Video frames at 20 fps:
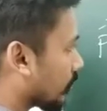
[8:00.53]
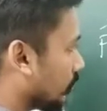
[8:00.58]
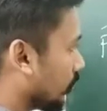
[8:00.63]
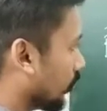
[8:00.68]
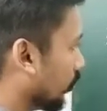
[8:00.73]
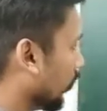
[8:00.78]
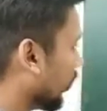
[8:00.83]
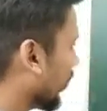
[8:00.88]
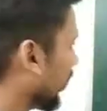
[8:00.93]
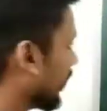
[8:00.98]

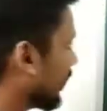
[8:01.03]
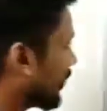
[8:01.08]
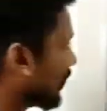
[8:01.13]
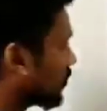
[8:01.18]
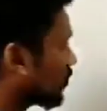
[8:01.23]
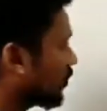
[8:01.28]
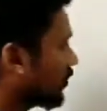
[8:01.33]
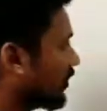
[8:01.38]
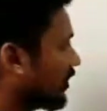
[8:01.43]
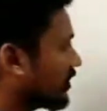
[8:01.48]
Okay,
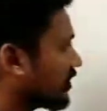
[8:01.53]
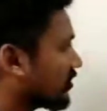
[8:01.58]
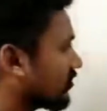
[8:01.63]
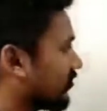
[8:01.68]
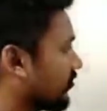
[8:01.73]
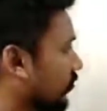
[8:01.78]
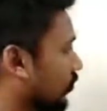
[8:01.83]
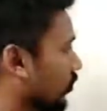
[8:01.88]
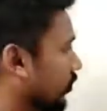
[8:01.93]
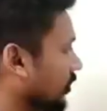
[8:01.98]
so this
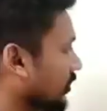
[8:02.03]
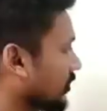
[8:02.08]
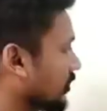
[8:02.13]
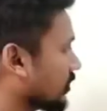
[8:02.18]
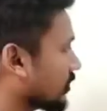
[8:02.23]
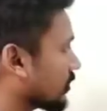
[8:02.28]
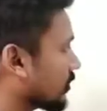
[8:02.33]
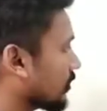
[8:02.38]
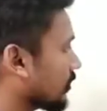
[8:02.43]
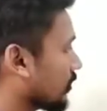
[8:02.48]

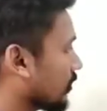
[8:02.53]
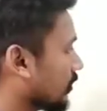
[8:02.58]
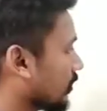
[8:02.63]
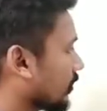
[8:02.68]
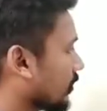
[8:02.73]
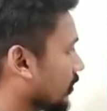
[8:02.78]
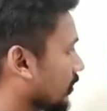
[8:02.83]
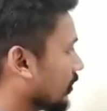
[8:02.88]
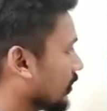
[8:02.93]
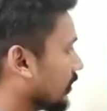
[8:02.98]
force,
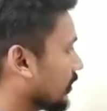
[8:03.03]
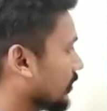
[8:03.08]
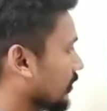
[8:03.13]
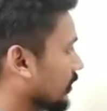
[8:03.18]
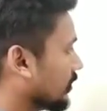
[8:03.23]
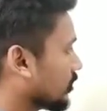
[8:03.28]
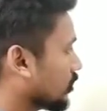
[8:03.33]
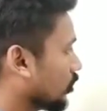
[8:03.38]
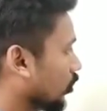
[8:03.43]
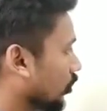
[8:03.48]

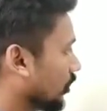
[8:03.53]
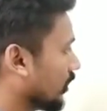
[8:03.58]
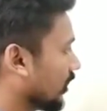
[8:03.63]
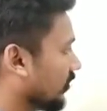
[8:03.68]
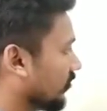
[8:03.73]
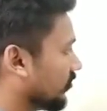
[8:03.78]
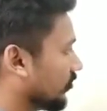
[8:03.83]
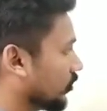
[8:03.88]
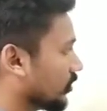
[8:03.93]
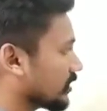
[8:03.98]
this
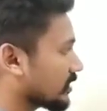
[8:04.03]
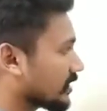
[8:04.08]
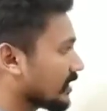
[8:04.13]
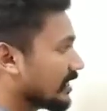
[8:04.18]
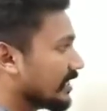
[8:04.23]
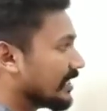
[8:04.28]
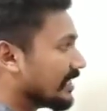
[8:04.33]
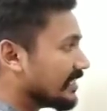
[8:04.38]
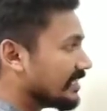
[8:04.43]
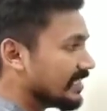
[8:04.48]
total force,
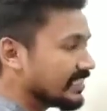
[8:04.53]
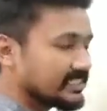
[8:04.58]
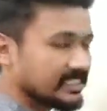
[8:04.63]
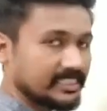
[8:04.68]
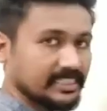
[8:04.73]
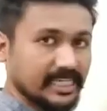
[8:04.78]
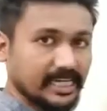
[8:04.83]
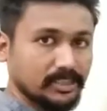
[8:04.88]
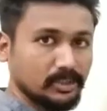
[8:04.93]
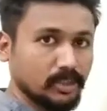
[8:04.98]
this is
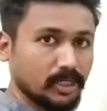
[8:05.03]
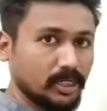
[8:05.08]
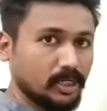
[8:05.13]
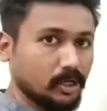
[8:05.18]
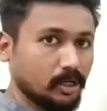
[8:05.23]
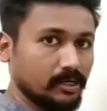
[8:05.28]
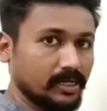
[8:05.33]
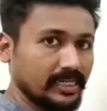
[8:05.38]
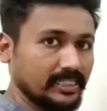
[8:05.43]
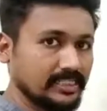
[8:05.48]
actually
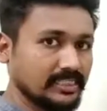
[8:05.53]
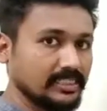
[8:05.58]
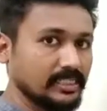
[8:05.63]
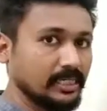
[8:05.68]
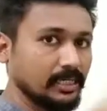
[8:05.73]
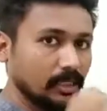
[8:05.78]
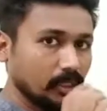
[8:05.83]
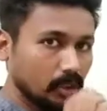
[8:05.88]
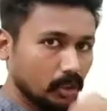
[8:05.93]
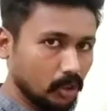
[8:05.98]
called as the
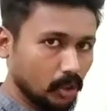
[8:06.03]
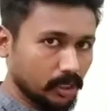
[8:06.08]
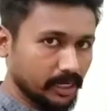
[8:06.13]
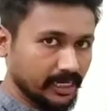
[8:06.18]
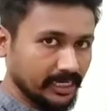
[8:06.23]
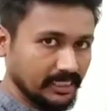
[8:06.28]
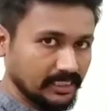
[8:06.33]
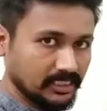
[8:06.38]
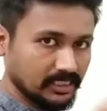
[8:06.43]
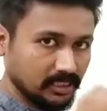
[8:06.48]

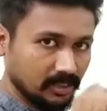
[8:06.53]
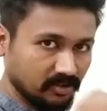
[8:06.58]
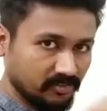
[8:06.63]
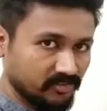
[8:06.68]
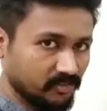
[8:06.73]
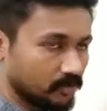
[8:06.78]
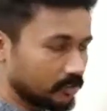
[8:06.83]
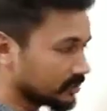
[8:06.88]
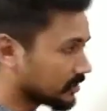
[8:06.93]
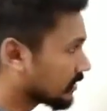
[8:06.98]
Lorentz
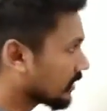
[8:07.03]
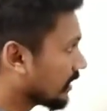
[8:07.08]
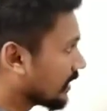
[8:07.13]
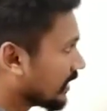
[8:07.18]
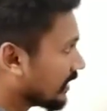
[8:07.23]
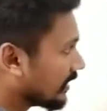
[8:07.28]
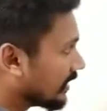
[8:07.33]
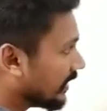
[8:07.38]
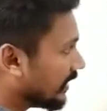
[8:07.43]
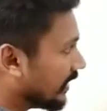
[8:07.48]
Force.
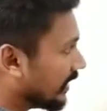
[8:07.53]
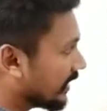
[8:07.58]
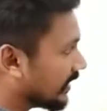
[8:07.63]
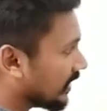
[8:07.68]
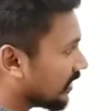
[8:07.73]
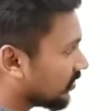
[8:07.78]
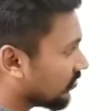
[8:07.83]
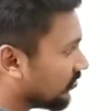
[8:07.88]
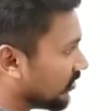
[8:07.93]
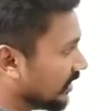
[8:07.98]
The
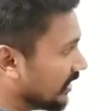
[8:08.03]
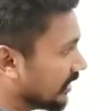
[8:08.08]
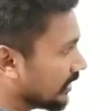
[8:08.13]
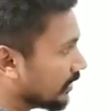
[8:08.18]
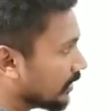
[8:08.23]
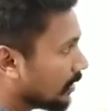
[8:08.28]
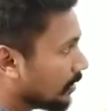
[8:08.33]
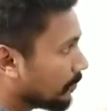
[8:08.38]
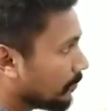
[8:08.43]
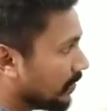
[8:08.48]
electric
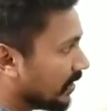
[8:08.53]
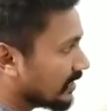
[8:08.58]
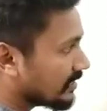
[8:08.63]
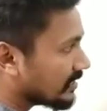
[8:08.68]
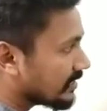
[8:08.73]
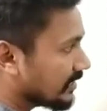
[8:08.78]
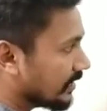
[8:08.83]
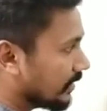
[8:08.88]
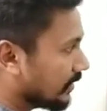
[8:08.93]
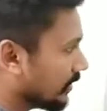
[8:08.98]
field plus
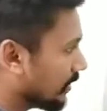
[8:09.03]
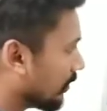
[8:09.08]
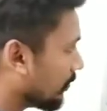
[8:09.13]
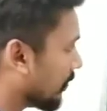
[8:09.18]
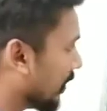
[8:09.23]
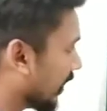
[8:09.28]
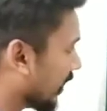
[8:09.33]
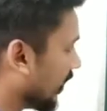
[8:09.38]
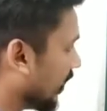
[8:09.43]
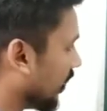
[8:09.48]
the
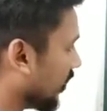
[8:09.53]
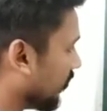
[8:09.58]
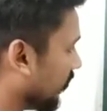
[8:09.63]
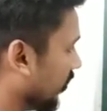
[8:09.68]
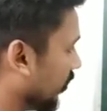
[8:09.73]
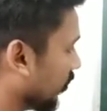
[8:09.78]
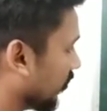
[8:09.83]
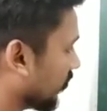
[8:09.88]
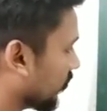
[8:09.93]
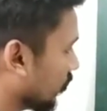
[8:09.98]
magnetic
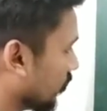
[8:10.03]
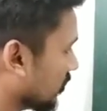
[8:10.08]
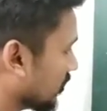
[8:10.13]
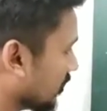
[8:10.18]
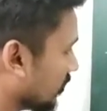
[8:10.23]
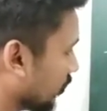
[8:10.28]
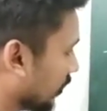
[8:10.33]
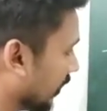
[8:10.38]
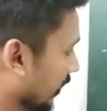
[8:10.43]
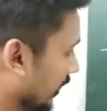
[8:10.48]
field. Of course,
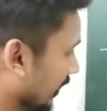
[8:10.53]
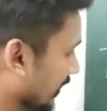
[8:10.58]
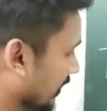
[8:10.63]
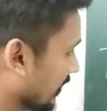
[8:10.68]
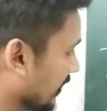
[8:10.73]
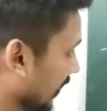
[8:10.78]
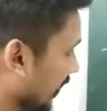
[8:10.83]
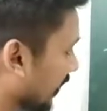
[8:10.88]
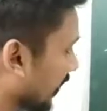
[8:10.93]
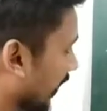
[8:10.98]
you can
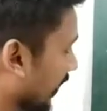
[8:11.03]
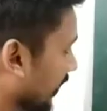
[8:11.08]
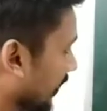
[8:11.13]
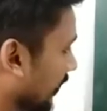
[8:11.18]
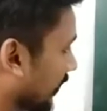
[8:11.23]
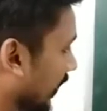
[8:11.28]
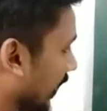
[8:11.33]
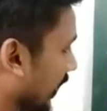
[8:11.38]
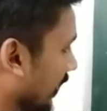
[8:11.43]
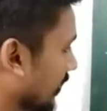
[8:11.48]
easily write it
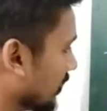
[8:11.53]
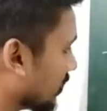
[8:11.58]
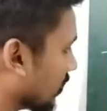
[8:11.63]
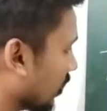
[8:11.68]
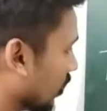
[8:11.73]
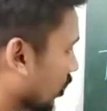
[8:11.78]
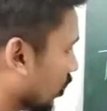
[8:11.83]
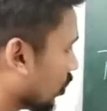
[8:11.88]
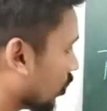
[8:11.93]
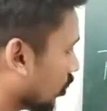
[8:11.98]

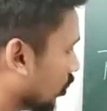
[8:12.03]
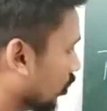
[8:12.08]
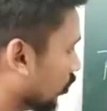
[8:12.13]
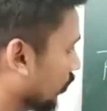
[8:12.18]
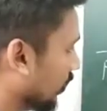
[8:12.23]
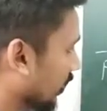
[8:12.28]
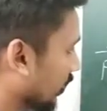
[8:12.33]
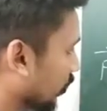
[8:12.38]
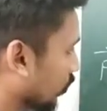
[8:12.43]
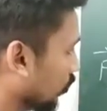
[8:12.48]
as Q
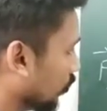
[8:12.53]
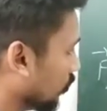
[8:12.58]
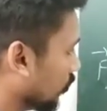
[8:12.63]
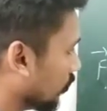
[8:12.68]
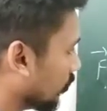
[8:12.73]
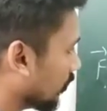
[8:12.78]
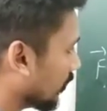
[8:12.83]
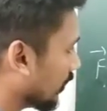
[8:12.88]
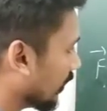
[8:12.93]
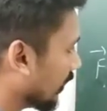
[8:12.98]

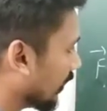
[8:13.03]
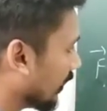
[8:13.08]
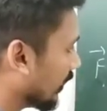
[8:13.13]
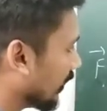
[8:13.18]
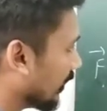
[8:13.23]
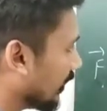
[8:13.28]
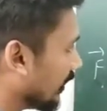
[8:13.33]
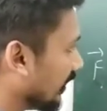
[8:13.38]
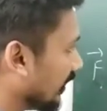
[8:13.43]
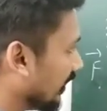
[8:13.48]
into
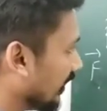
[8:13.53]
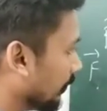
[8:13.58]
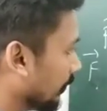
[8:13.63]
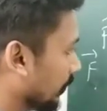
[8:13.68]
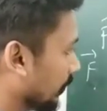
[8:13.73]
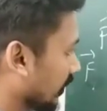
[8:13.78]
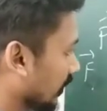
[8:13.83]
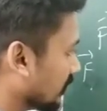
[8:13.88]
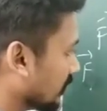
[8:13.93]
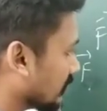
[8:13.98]
E
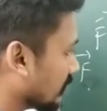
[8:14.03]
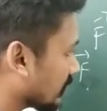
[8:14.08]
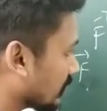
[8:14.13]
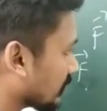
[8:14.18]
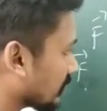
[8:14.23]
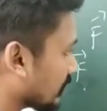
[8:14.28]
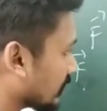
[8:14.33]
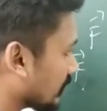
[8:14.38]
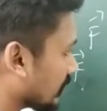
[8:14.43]
plus